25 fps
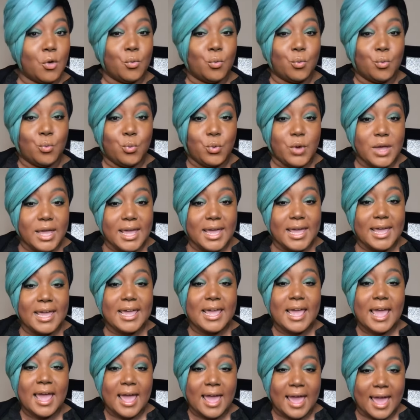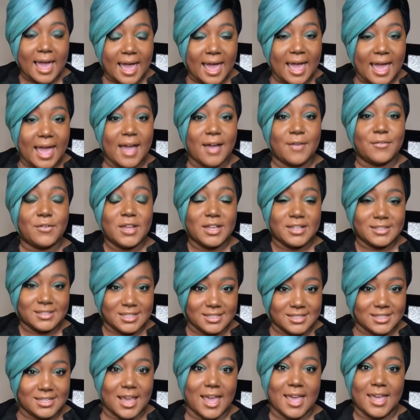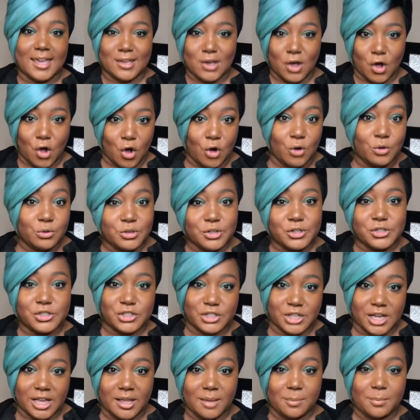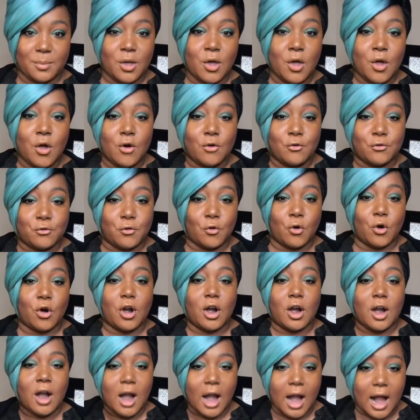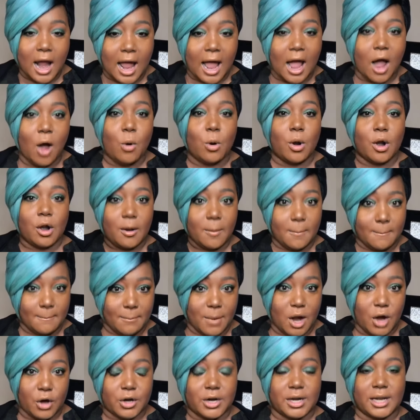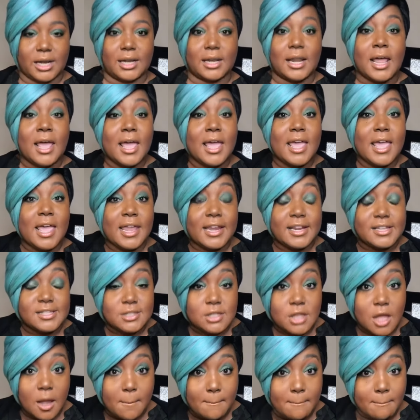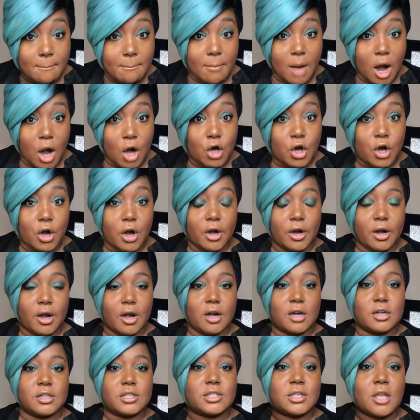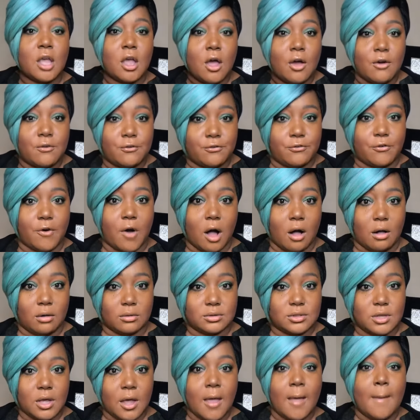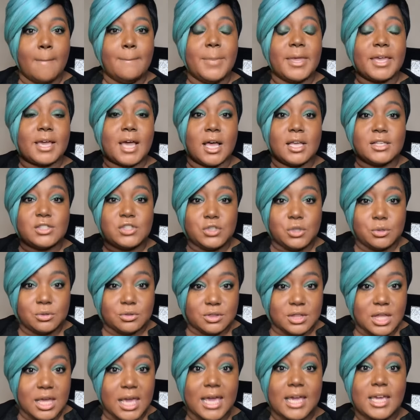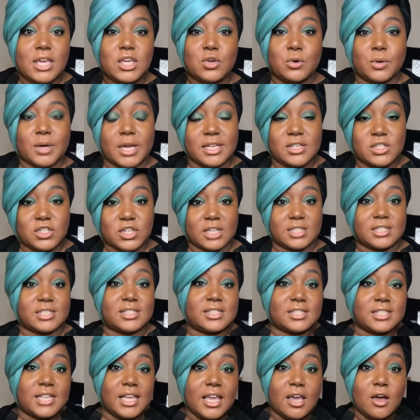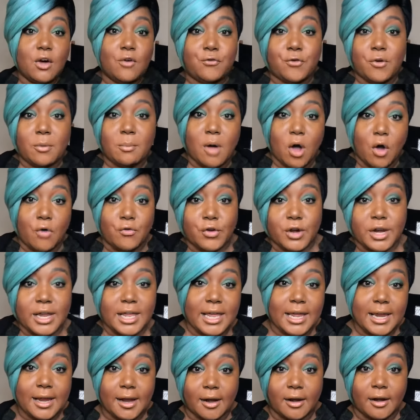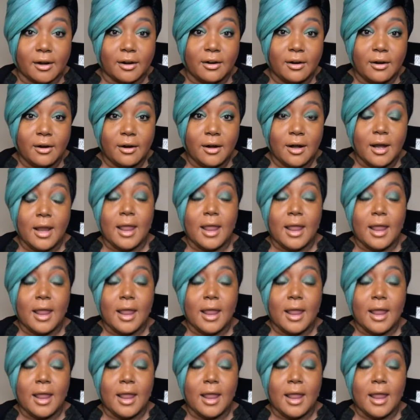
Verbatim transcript: We have to take ownership for our marketing. It is the marketer's fault because you think you can just steal from over here